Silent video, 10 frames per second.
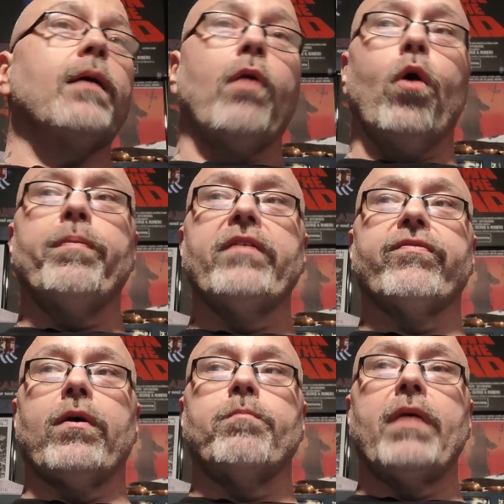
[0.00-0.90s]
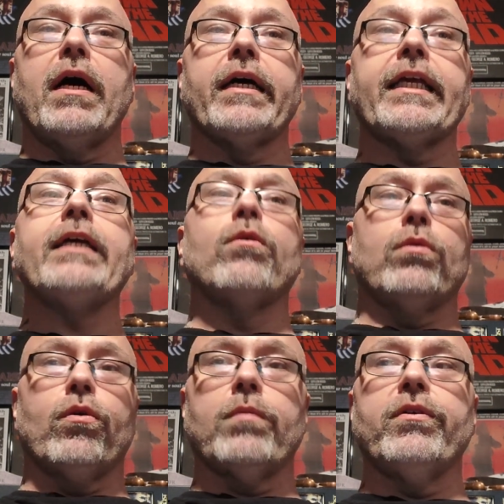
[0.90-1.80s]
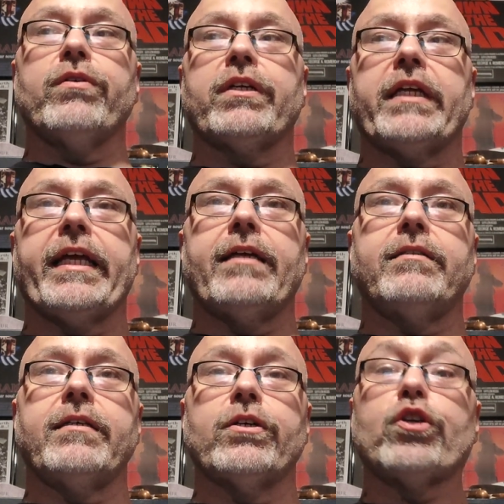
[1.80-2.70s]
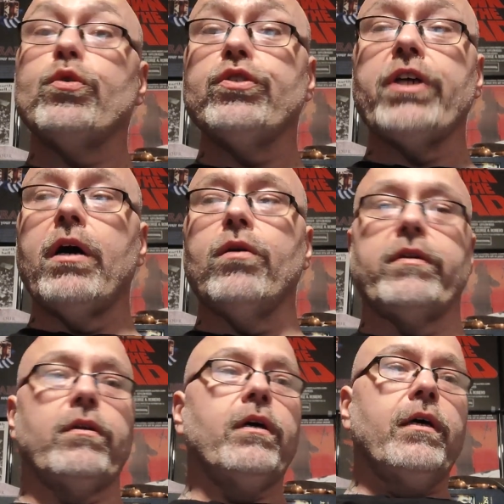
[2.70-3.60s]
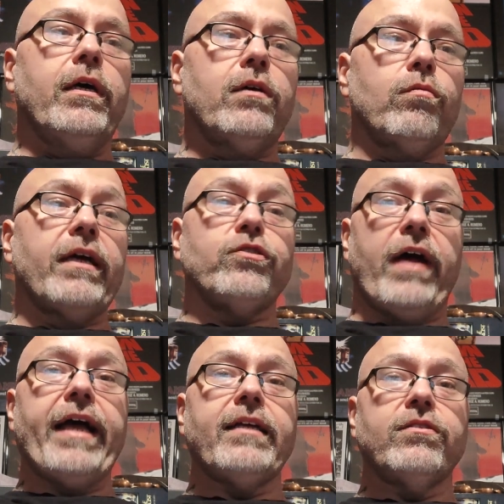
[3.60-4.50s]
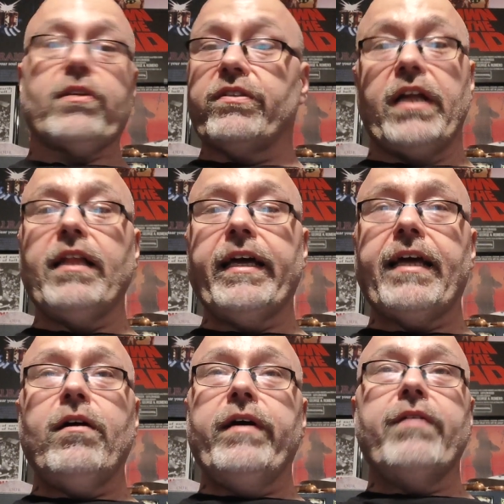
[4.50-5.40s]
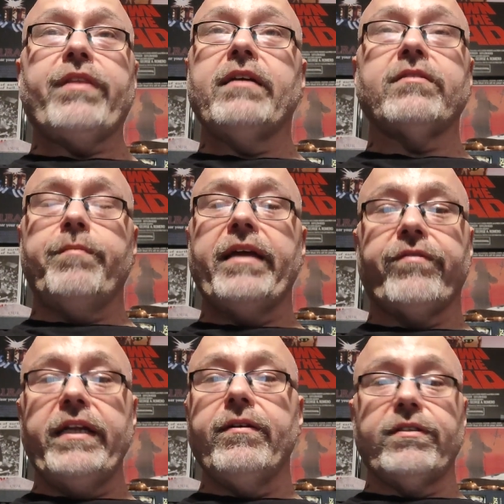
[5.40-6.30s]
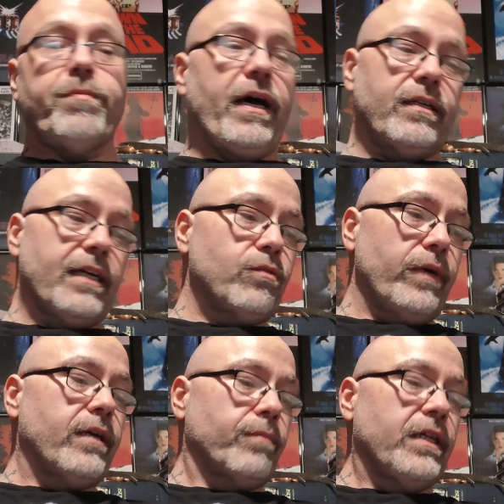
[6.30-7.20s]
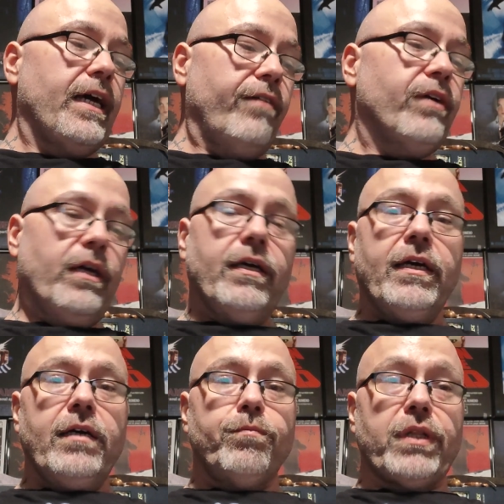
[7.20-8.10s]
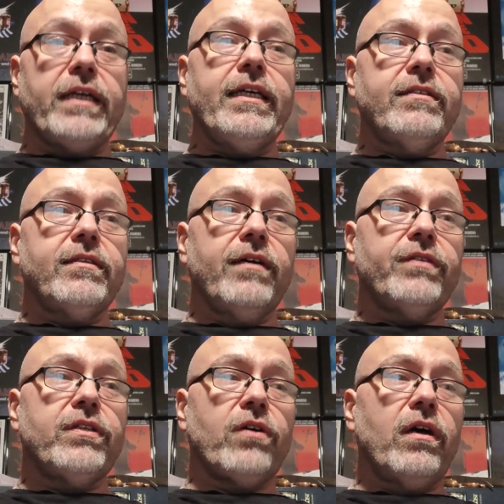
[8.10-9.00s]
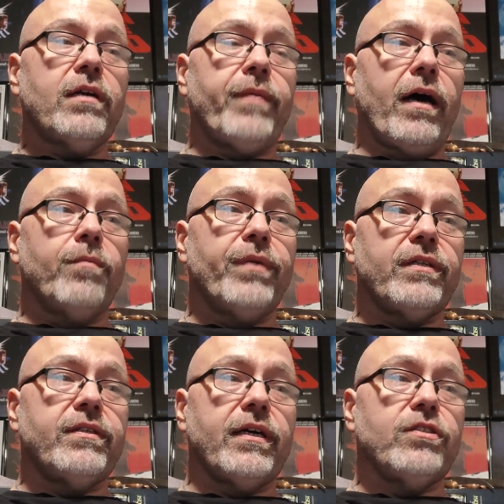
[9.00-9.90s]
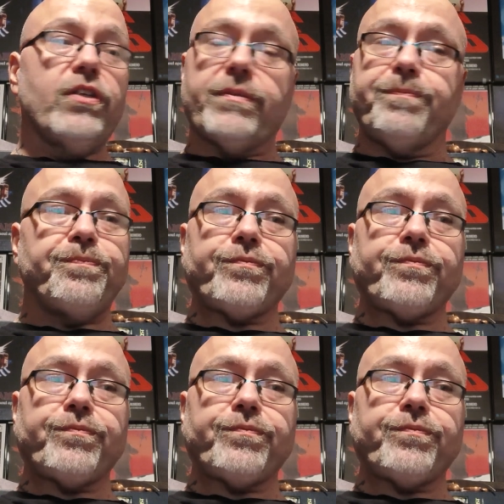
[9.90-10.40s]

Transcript: I'm hoping from uh, Kino Lorber, going to get uh, Cujo and Red Dragon. So it's not like I don't have things to make videos about next week. I'm going to have plenty of stuff to talk about, but just